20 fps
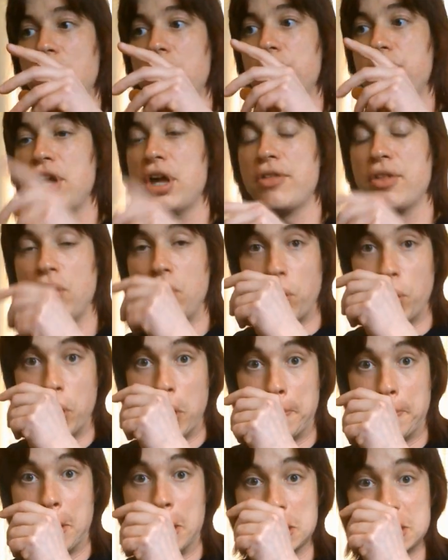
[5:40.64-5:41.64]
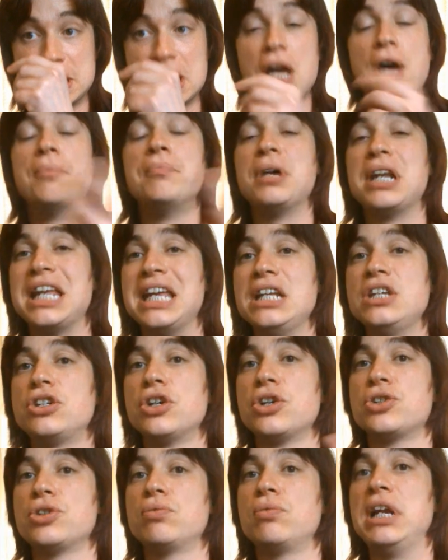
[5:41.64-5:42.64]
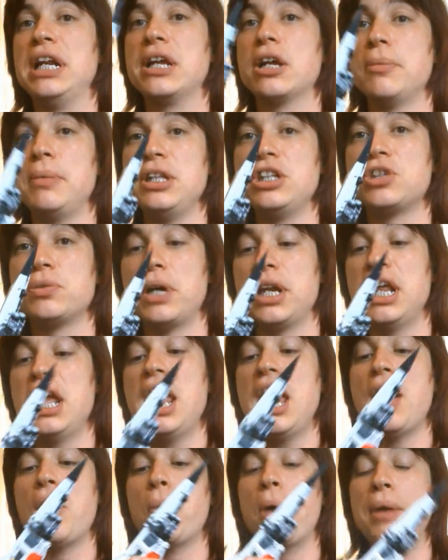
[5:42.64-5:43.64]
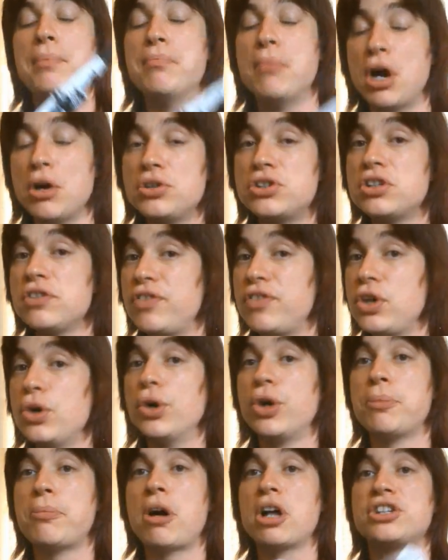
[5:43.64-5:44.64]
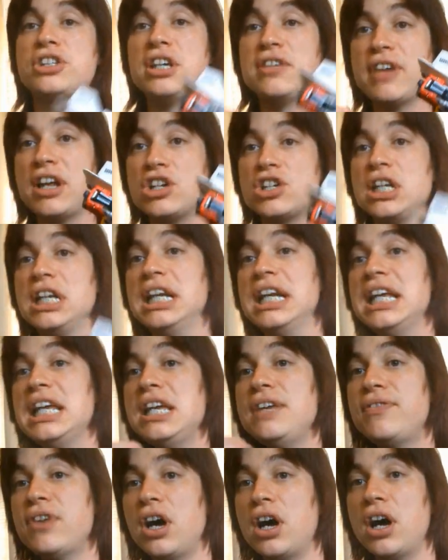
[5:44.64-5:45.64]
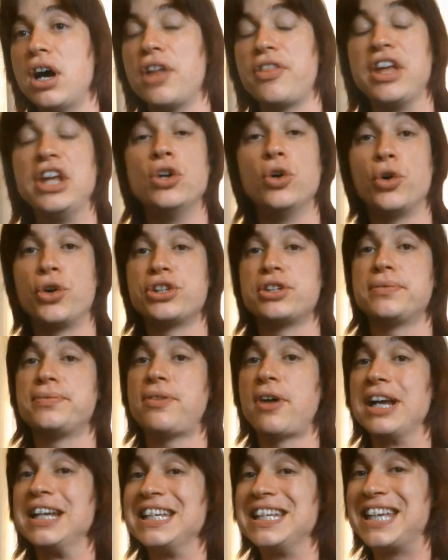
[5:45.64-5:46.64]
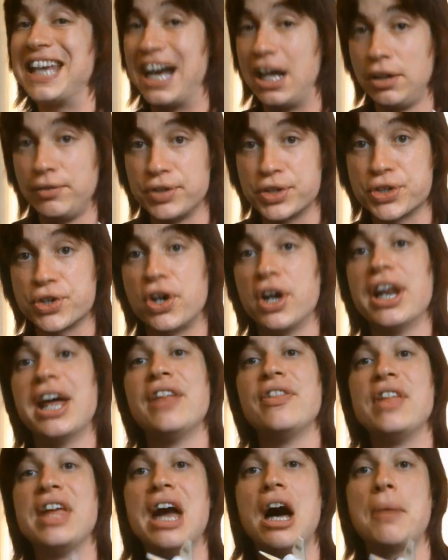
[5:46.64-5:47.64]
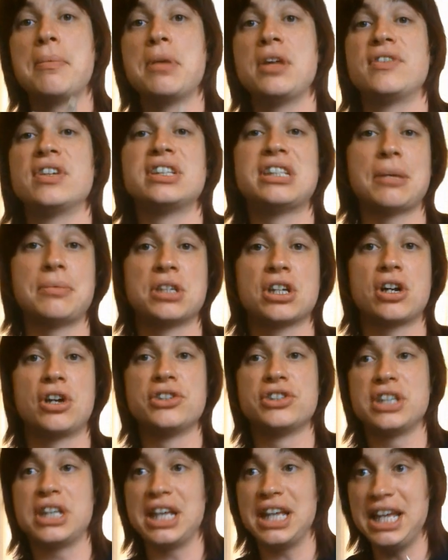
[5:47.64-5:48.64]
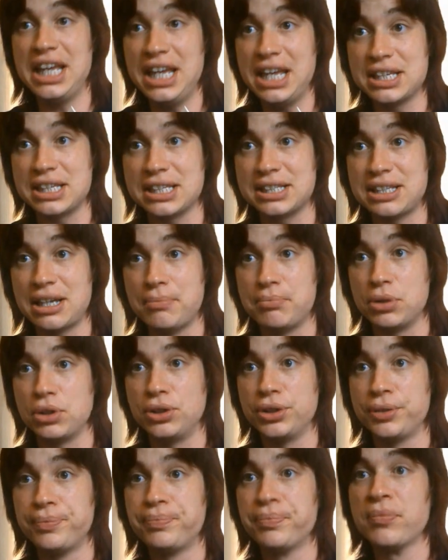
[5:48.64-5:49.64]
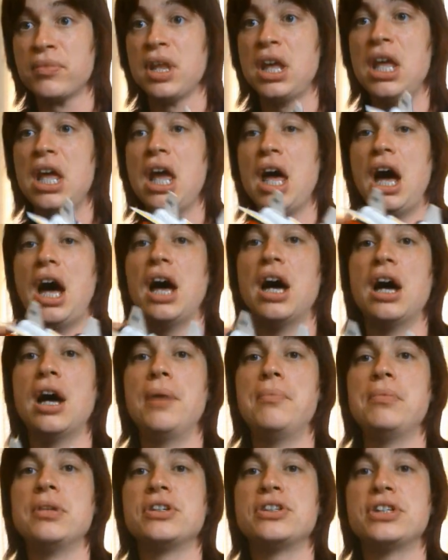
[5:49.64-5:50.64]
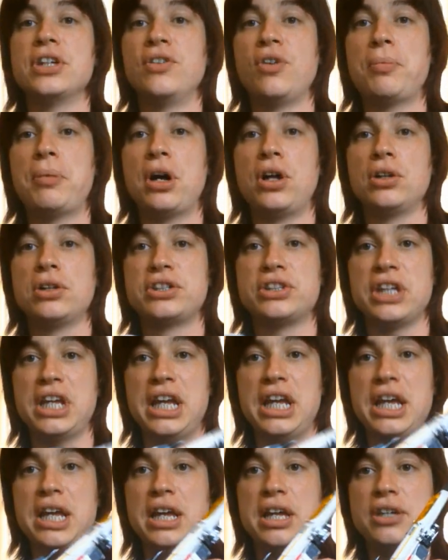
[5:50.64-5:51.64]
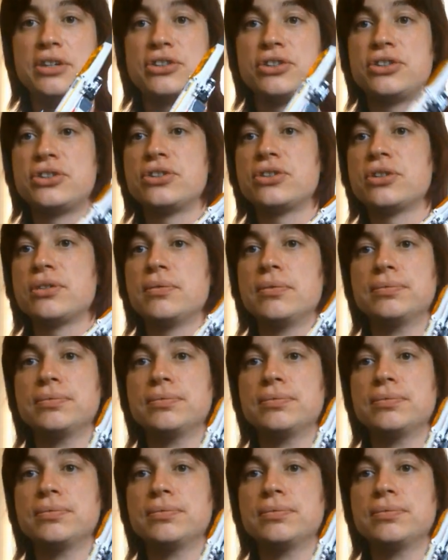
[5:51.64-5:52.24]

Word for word: the other Autobots, but he doesn't really come into it. When most of the Autobots eventually leave Earth in order to fight Galvatron and the army of Decepticons that he has assembled, um, Silverbolt is